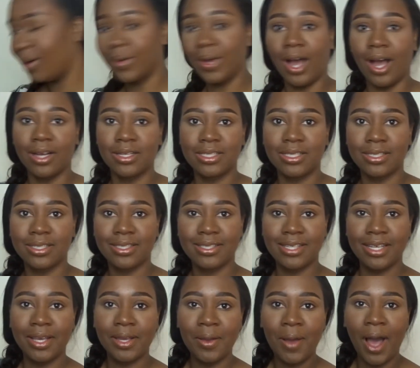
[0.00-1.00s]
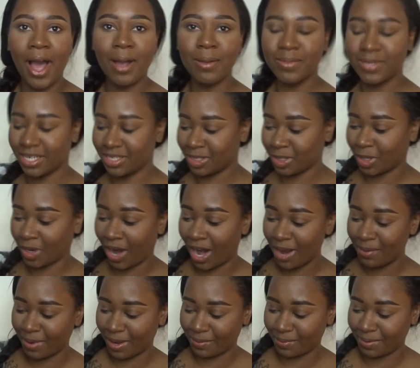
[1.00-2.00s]
gosh, see, I'm such a
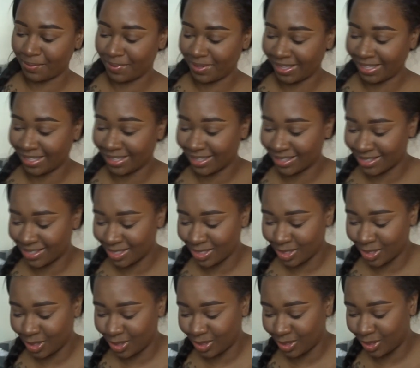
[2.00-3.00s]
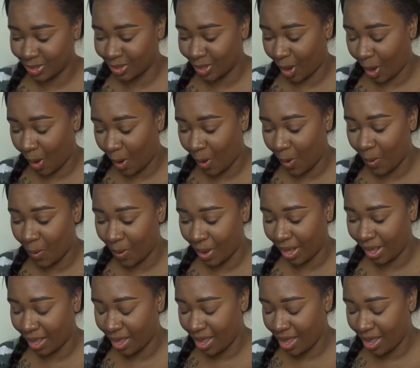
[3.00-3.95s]
crybaby, but like this is so